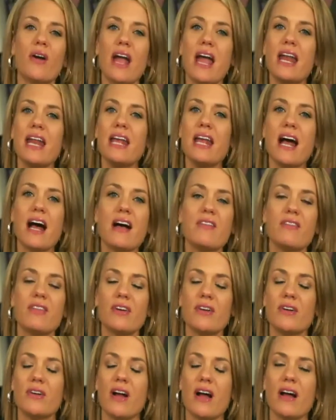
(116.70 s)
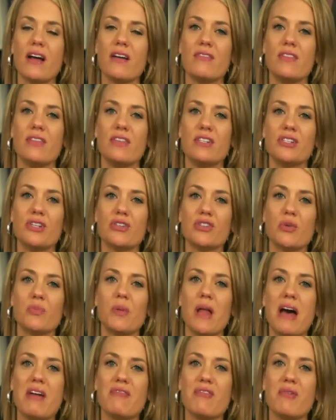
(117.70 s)
any other of the social
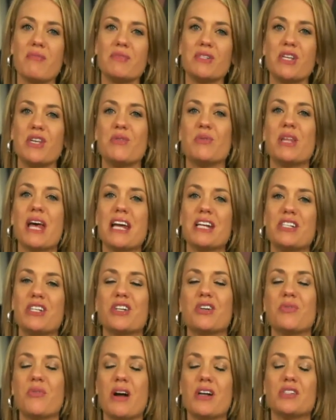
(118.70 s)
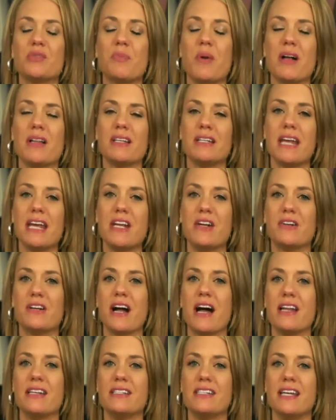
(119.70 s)
platforms platforms that you'd like to cross-pollinate your
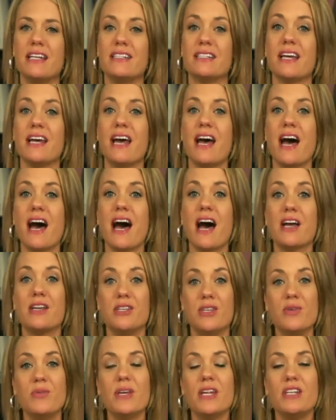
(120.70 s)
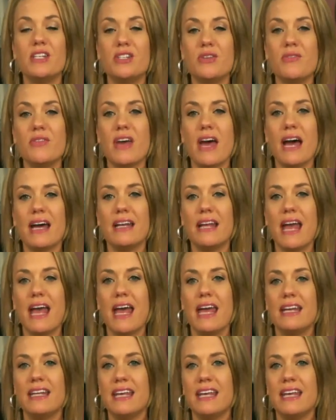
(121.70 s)
content. Uh, you can do that, and